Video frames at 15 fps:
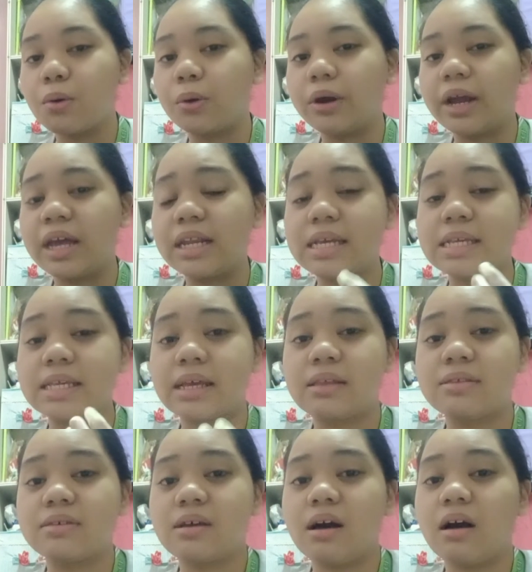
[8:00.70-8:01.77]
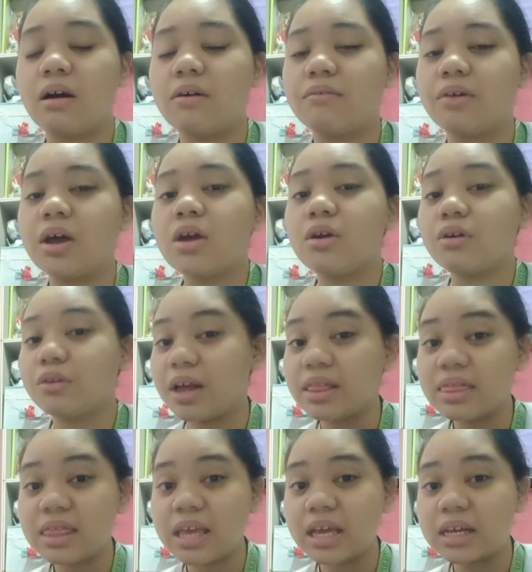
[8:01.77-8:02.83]
or any signs of
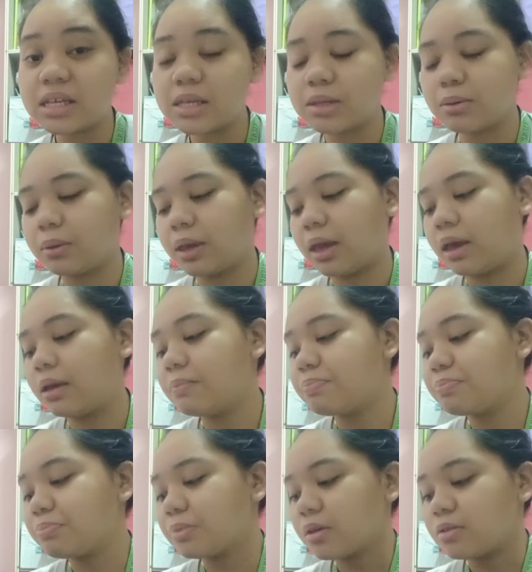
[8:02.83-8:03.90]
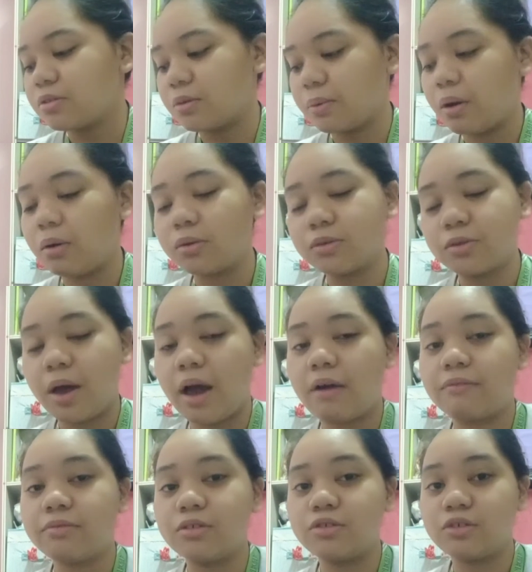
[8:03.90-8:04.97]
redness. Okay, so we also
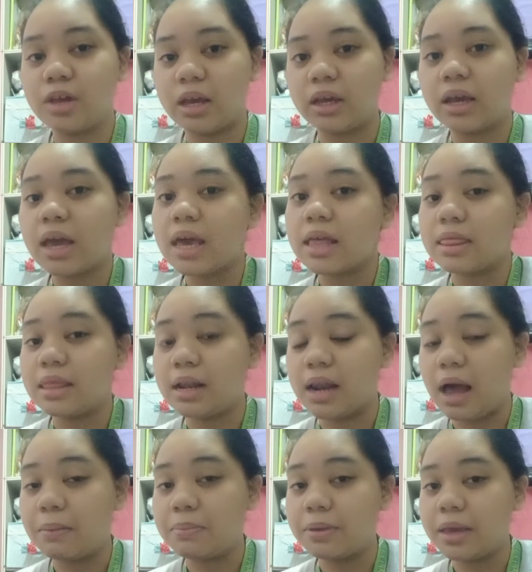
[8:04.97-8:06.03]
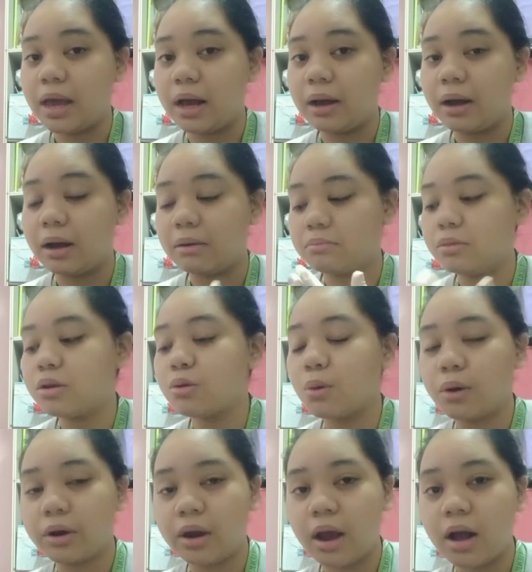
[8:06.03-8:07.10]
have to check the labia
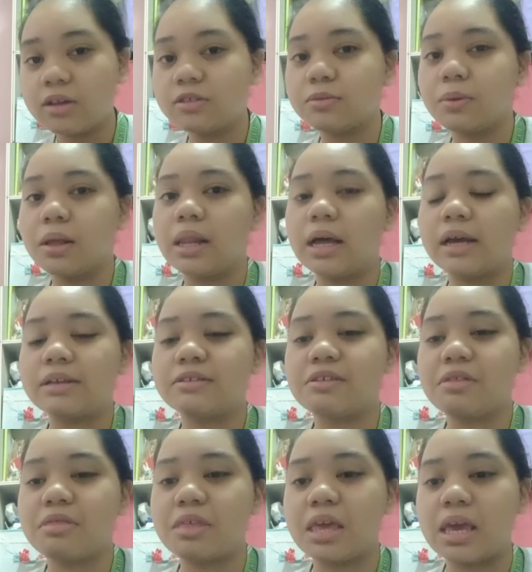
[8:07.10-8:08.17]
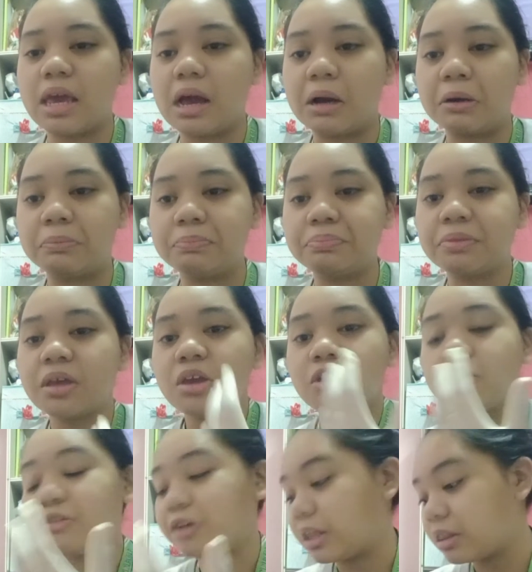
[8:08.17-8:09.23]
minora as well as the
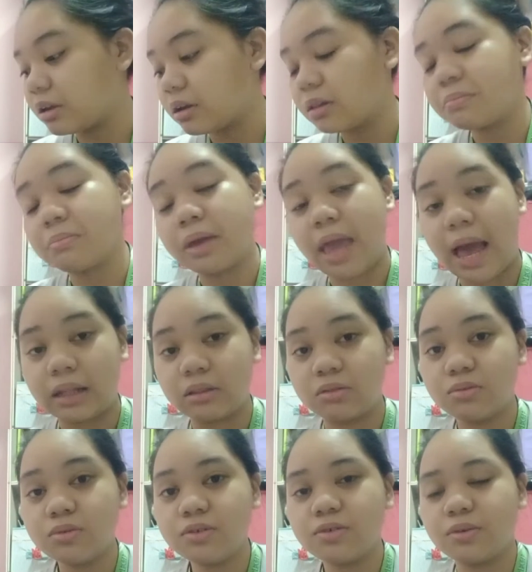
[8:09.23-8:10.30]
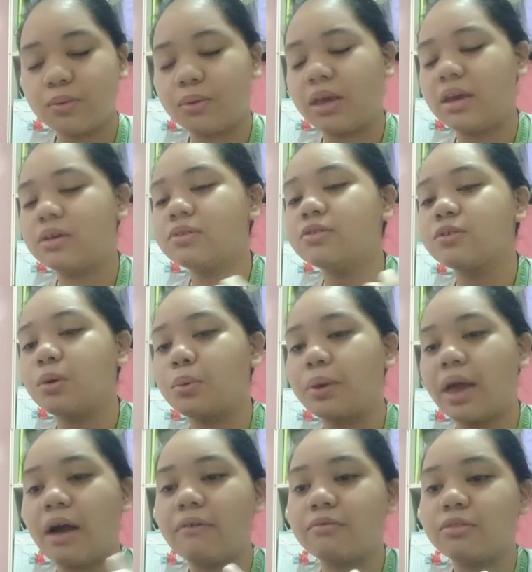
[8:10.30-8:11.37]
urethral meatus. Okay, so we
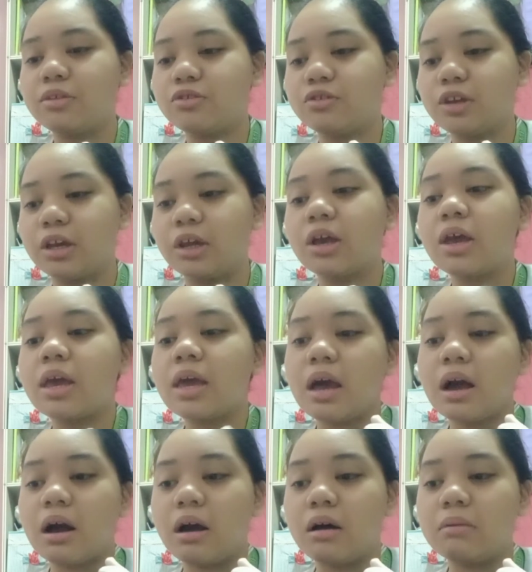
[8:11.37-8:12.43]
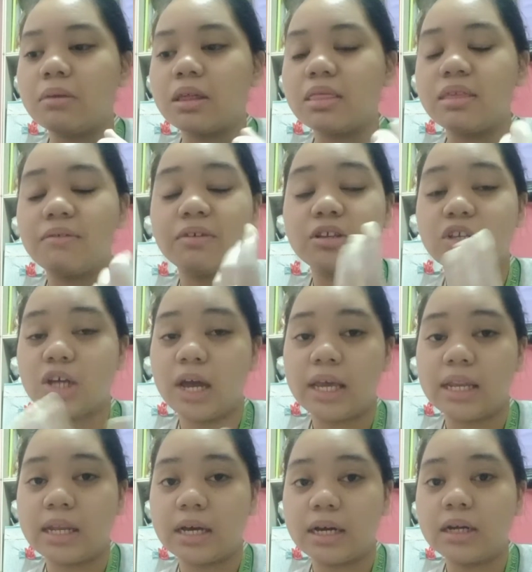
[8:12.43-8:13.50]
have to check the
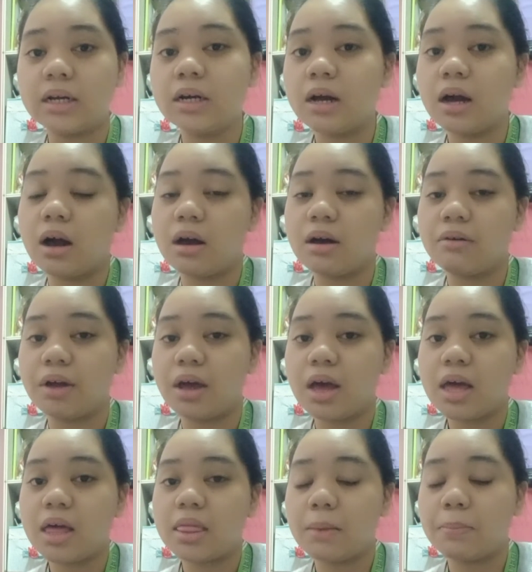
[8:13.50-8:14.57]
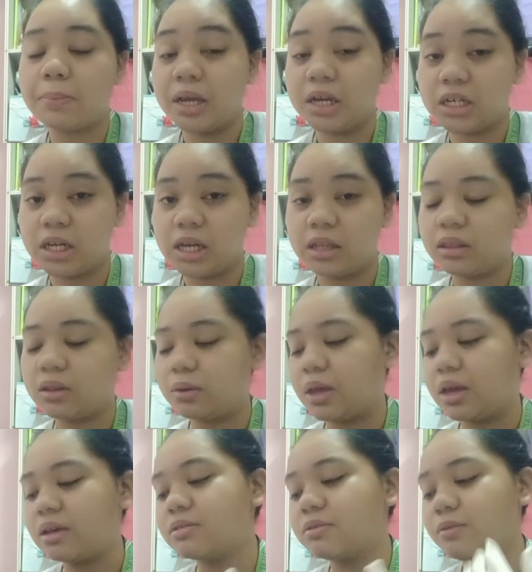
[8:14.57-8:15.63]
vagina of the patient.
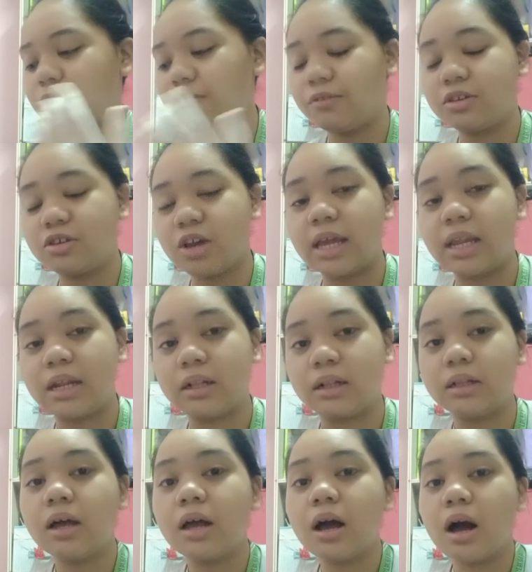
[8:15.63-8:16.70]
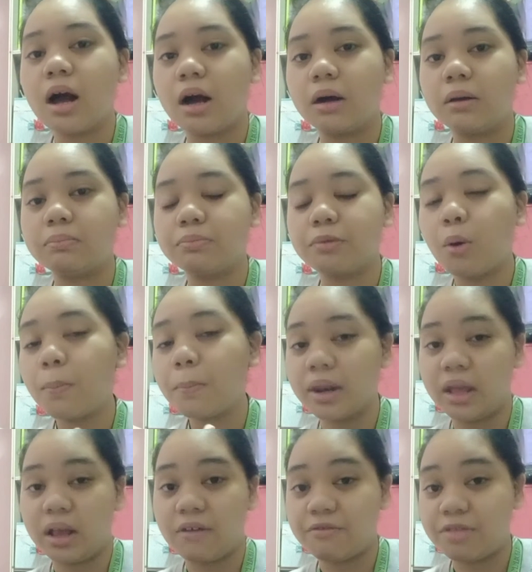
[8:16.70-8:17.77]
Okay, so the vaginal
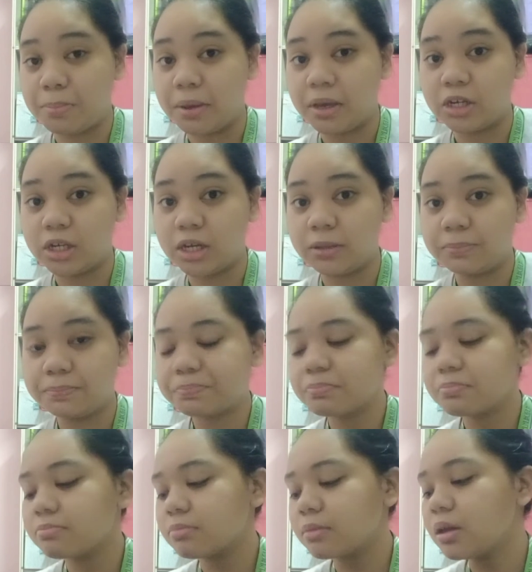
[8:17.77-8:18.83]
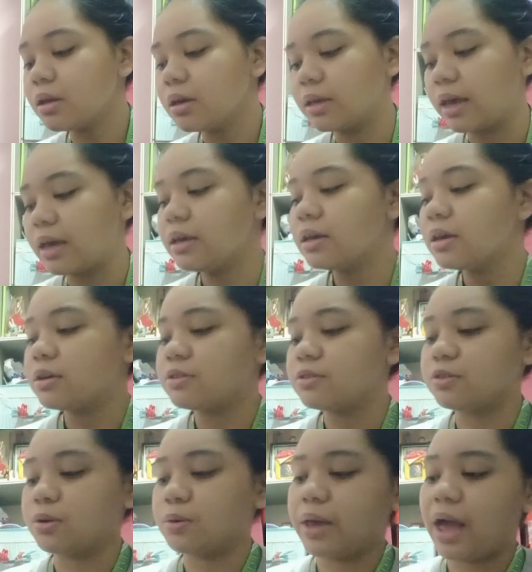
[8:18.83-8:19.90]
opening of the patient. Okay,
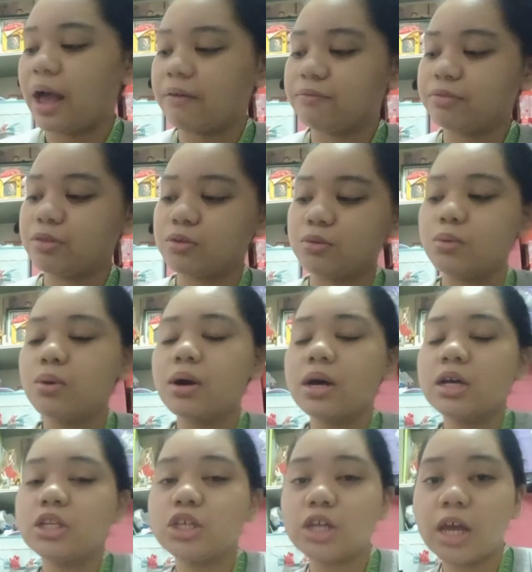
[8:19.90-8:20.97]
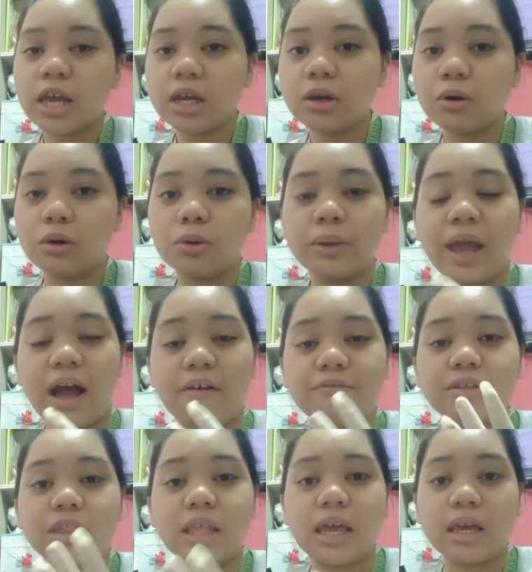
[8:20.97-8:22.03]
so we have to check or we have
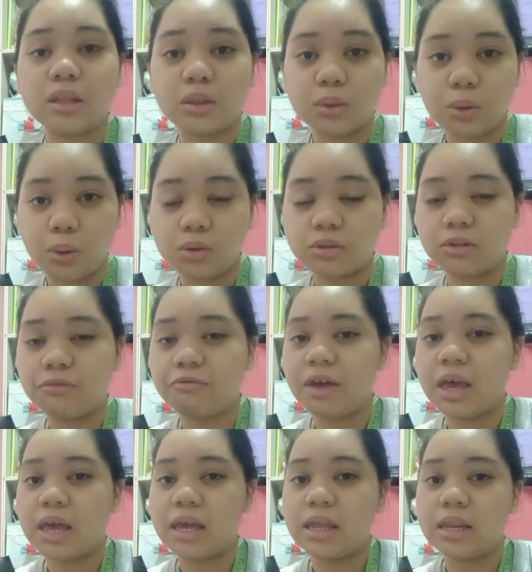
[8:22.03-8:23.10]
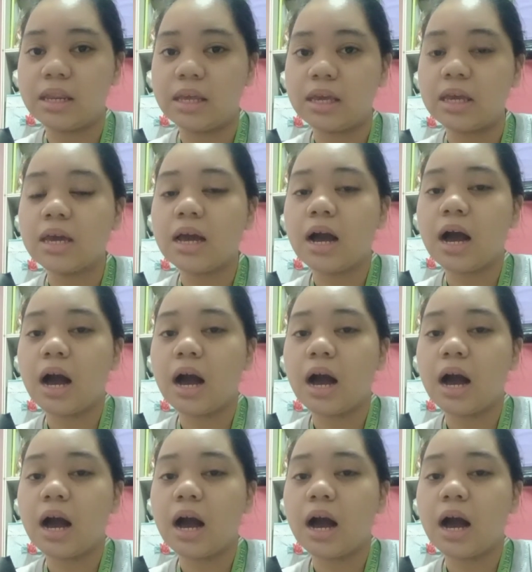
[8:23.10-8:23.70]
to take note of any